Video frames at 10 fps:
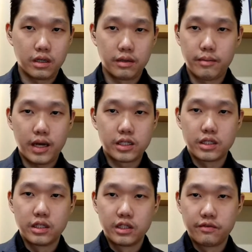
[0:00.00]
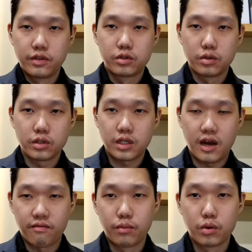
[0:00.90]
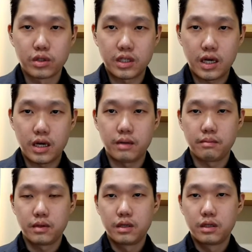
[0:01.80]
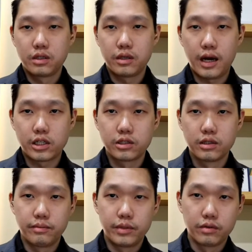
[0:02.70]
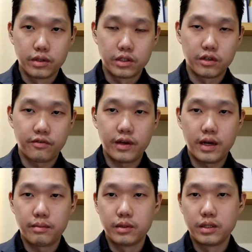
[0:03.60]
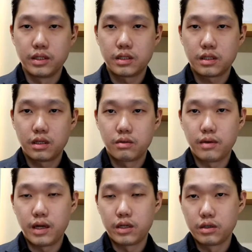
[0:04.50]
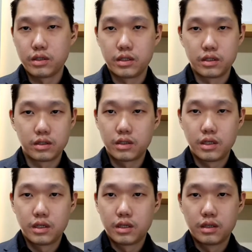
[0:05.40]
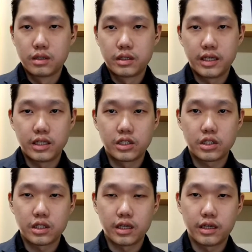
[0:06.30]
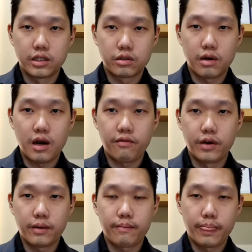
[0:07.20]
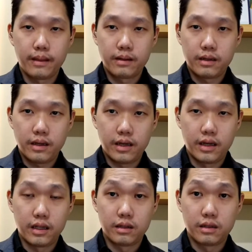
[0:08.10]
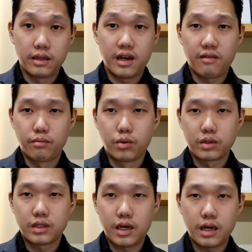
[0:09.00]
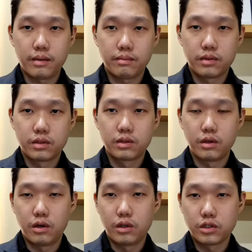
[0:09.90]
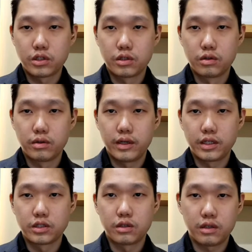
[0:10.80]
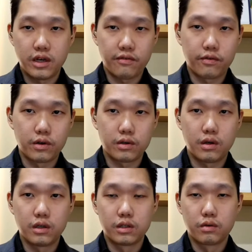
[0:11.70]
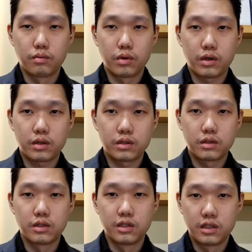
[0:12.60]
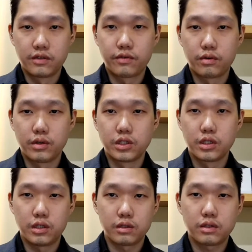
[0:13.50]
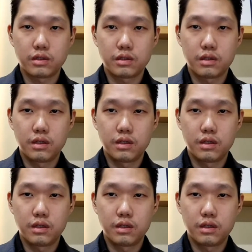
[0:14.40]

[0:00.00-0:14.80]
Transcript: Imagine individuals have more time to actually be with their families rather than getting stuck in traffic, and they have more time to also exert effort on their work to deliver results.